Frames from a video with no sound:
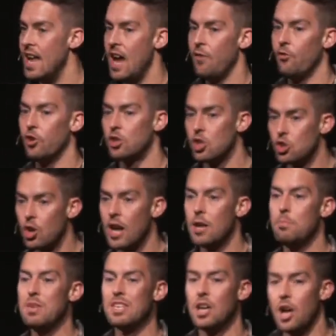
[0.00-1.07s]
effort to try to
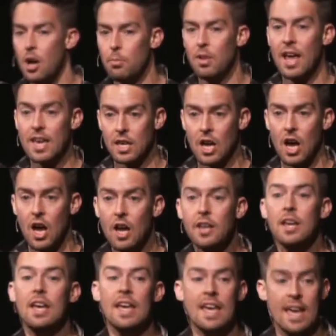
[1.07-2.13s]
become like God
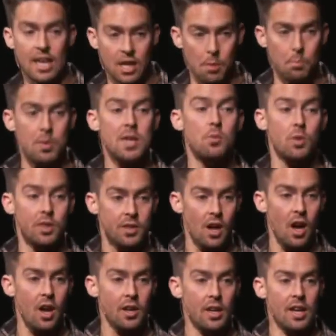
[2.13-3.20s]
and compete with
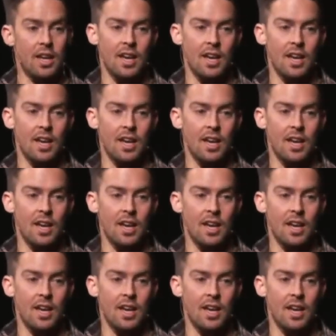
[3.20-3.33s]
God.